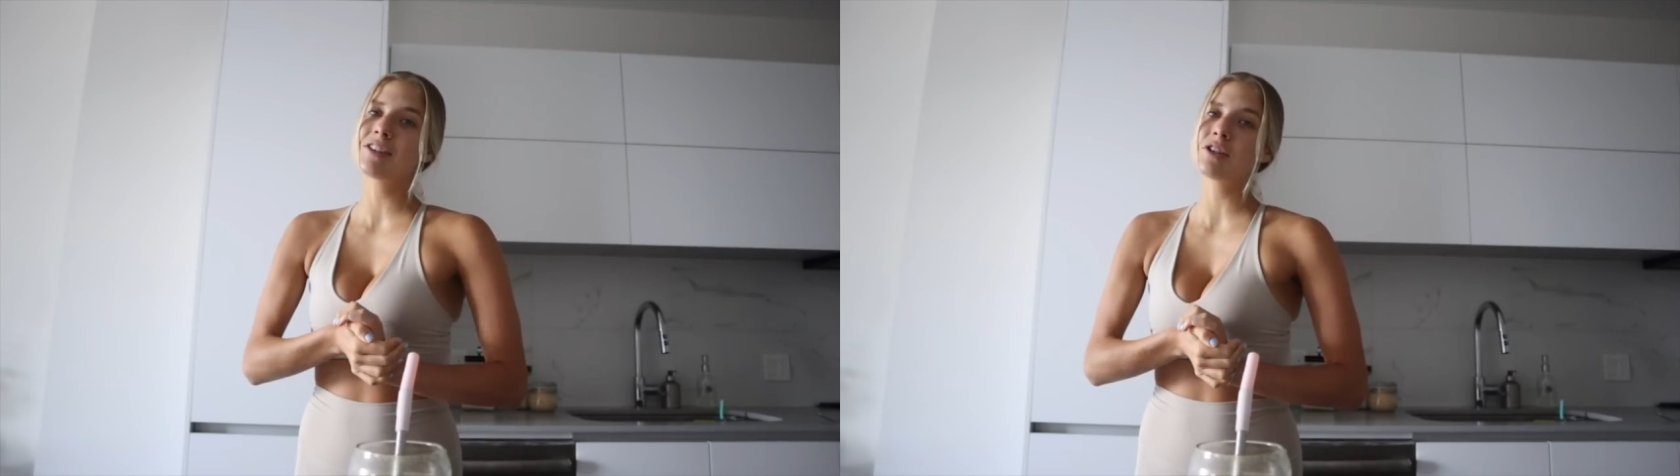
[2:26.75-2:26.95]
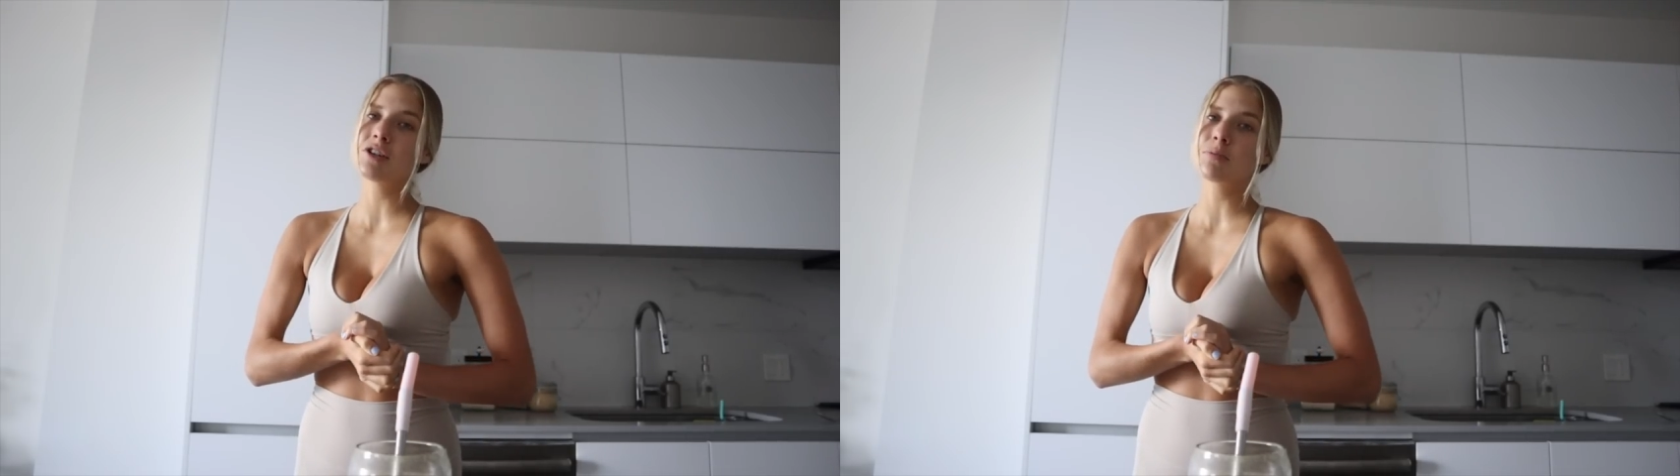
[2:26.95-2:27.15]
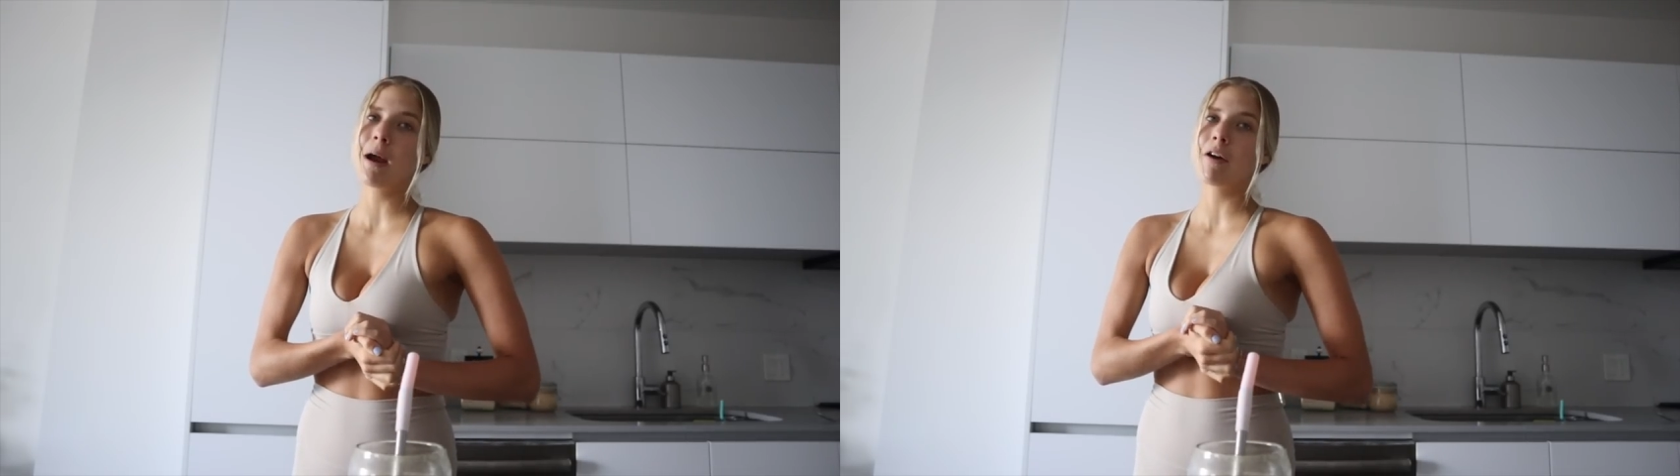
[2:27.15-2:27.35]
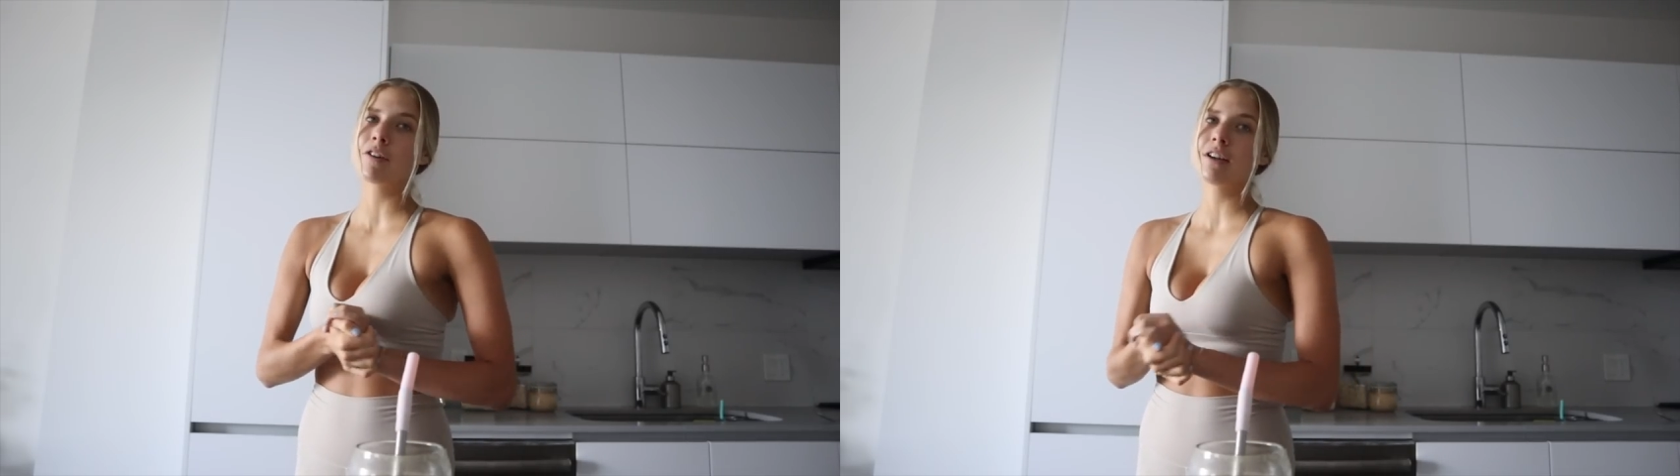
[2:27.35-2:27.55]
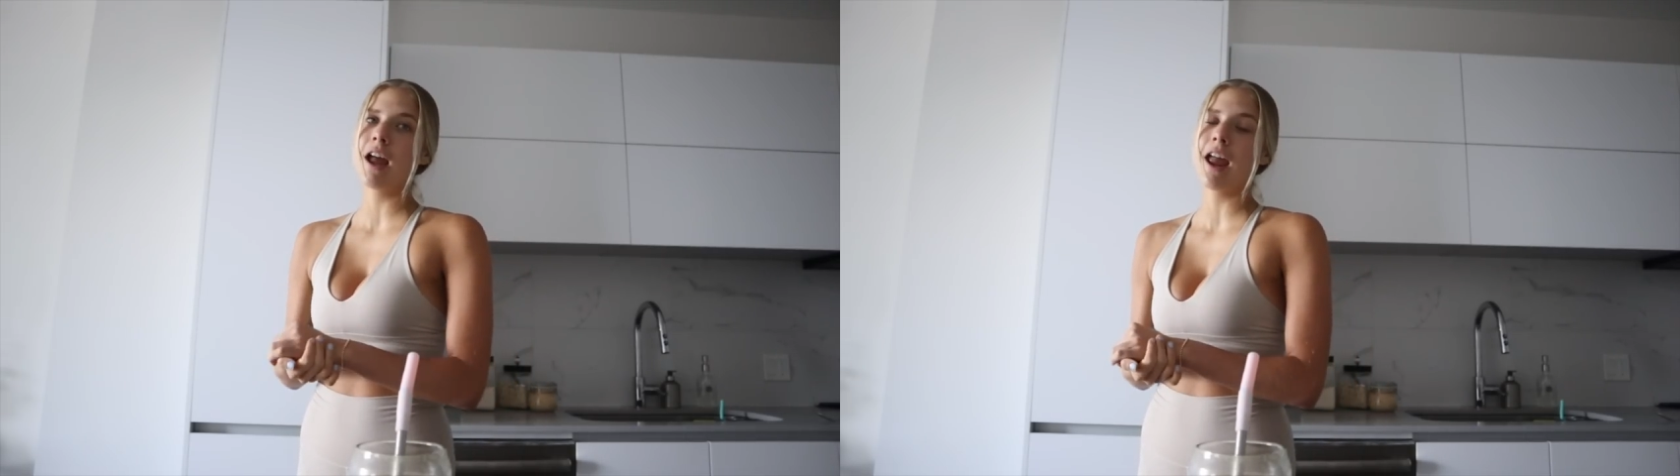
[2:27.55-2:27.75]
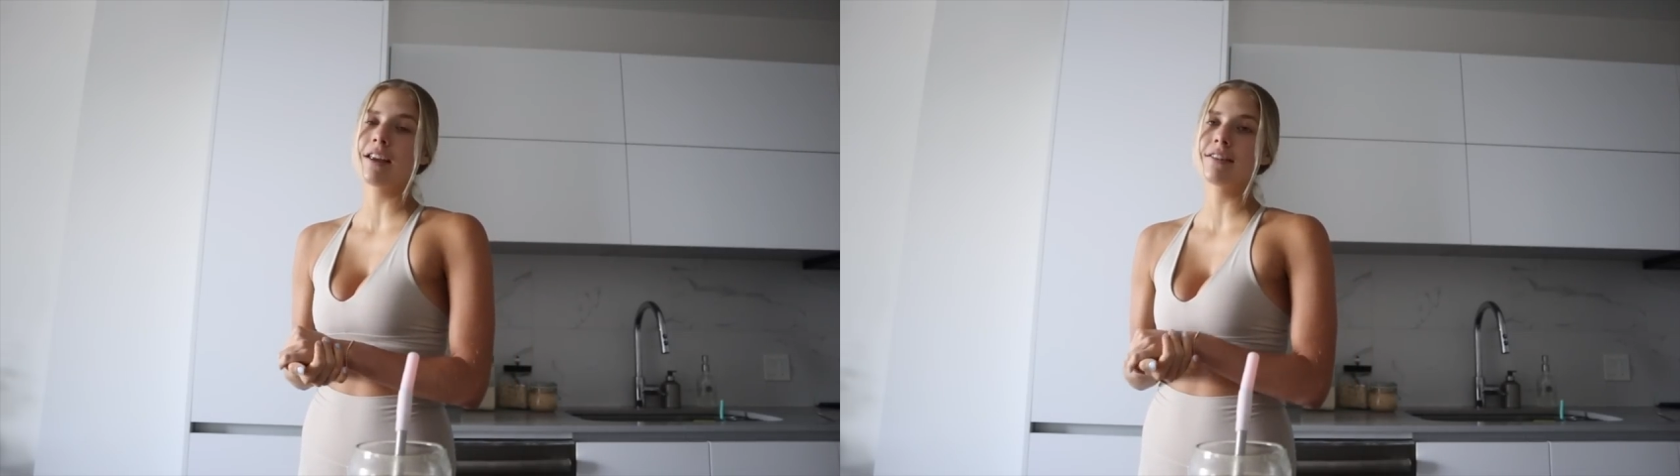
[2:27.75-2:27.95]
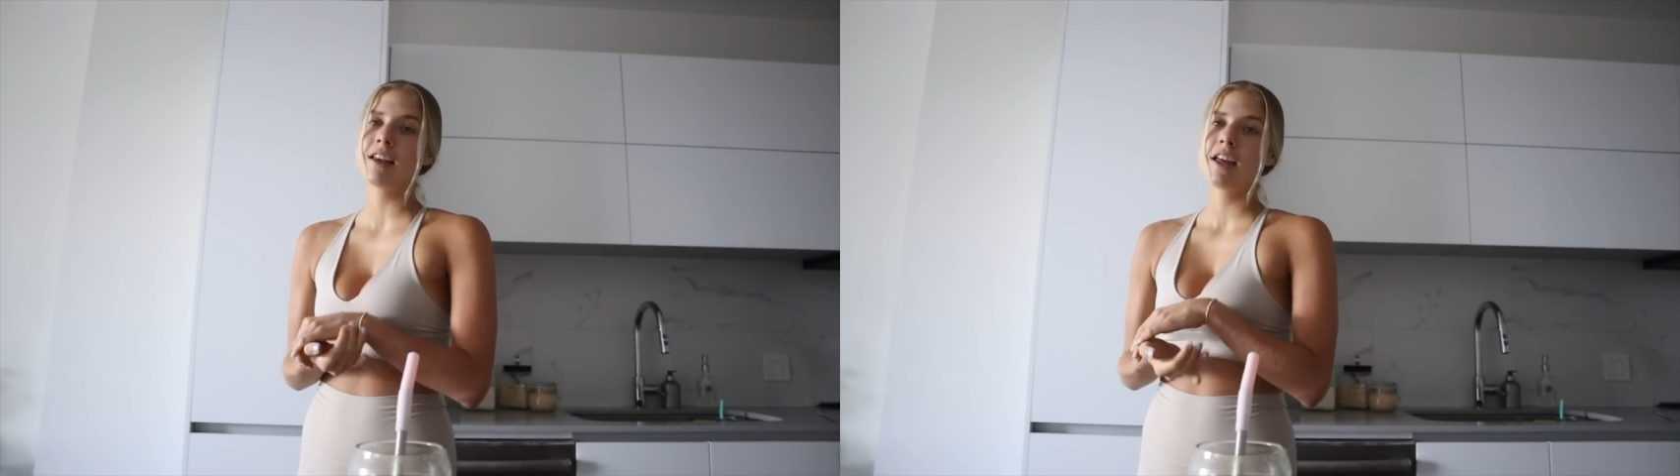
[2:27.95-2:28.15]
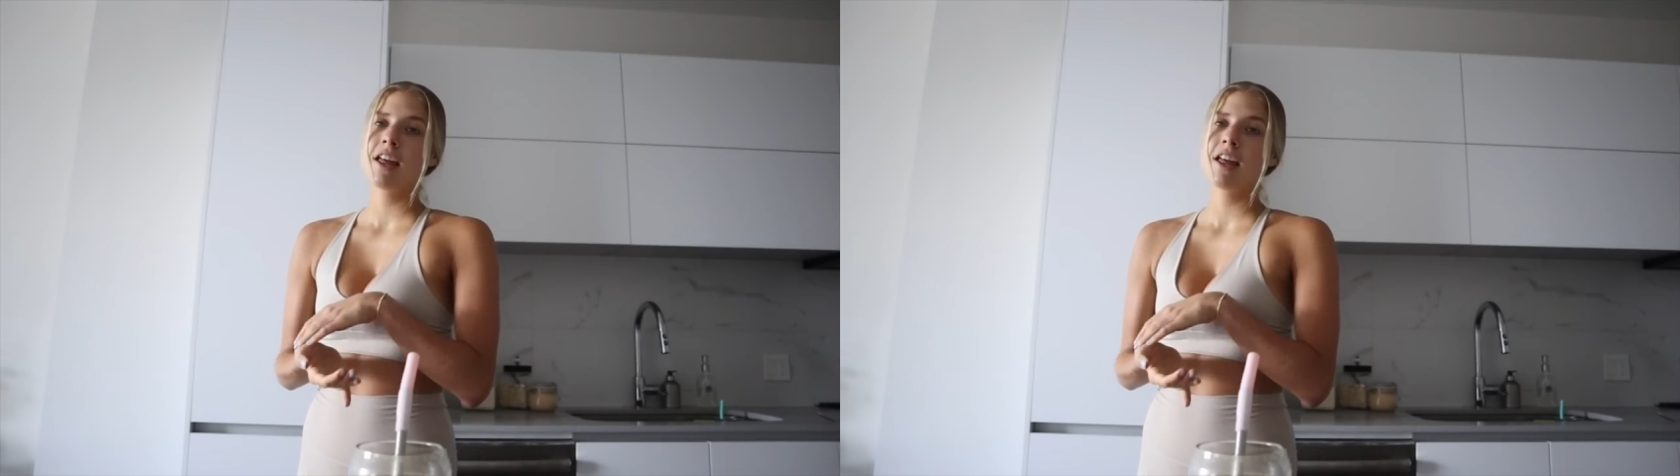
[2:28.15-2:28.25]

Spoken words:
to just prioritize